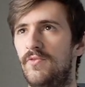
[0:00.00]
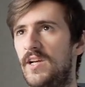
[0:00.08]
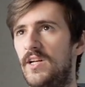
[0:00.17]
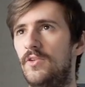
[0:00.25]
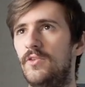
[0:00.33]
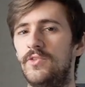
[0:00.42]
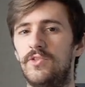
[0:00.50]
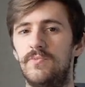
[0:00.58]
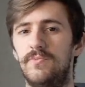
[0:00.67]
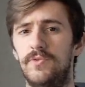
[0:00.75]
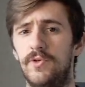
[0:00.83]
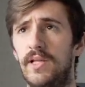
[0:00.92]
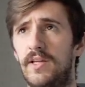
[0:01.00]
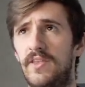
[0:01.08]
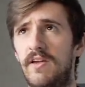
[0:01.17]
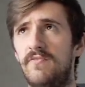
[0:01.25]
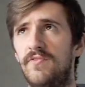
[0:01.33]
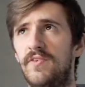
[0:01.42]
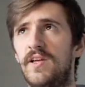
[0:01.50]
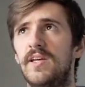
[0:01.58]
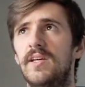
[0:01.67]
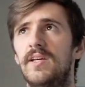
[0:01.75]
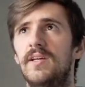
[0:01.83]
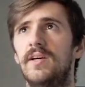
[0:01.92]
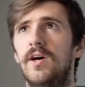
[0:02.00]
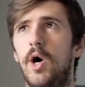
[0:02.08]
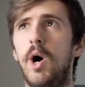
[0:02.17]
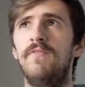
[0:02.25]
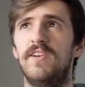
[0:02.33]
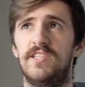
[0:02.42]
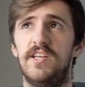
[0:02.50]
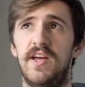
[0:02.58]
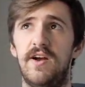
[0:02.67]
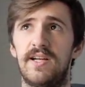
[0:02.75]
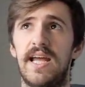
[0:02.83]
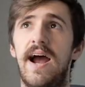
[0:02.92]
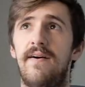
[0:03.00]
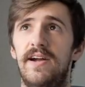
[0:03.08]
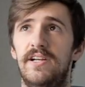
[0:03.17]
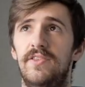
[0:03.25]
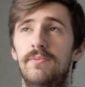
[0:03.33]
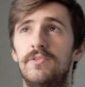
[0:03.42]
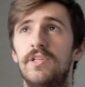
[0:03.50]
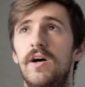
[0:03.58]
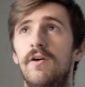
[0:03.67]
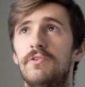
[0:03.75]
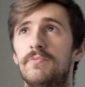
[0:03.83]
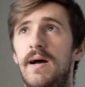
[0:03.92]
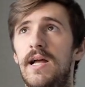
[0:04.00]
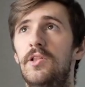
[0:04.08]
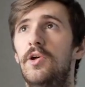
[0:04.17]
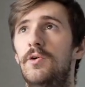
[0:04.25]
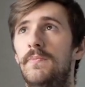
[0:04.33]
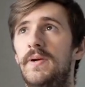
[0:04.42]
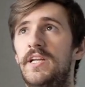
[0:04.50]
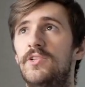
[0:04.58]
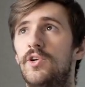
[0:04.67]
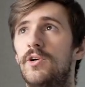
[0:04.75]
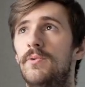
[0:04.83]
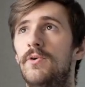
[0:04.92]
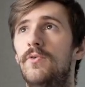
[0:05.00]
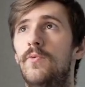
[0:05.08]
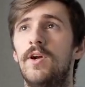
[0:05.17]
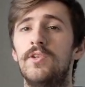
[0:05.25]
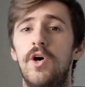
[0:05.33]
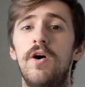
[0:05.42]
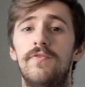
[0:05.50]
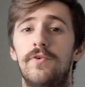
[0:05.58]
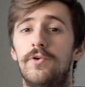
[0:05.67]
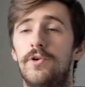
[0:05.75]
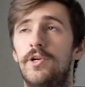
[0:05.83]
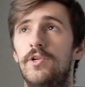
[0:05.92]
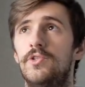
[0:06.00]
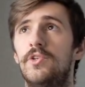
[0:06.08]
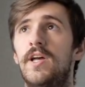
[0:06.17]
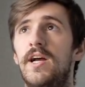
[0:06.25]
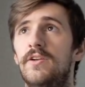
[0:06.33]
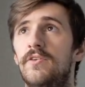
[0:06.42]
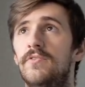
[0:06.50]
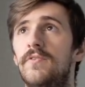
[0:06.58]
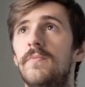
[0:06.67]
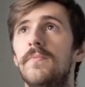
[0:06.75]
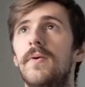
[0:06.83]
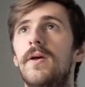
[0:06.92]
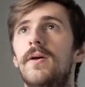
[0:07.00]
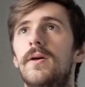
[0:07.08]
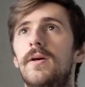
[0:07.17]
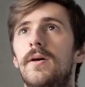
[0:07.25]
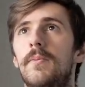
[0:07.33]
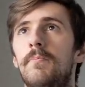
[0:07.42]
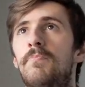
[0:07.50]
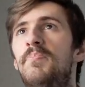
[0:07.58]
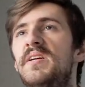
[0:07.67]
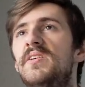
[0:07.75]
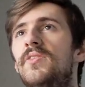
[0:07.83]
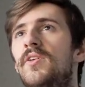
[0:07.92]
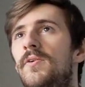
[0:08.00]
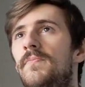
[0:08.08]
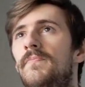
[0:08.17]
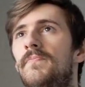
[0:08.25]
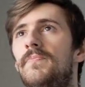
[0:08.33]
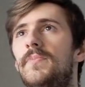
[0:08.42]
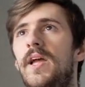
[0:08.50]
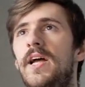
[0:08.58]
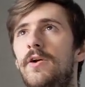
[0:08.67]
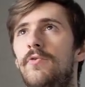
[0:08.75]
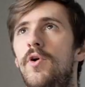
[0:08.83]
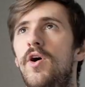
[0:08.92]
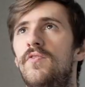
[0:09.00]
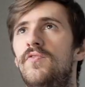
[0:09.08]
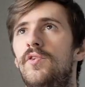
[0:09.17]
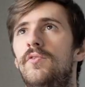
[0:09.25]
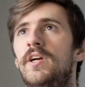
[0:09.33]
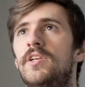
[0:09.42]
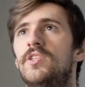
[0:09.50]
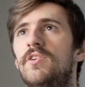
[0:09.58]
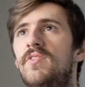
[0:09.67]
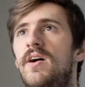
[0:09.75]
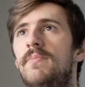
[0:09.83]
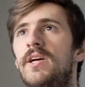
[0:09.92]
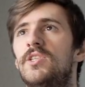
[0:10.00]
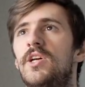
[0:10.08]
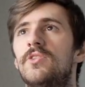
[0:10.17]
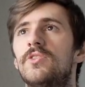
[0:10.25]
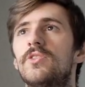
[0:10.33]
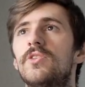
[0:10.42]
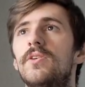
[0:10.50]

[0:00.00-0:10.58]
vehicles, so like they're carried themselves by a long mini turbo, whereas Offroader can just kind of beat them in a raw foot race, if that makes sense.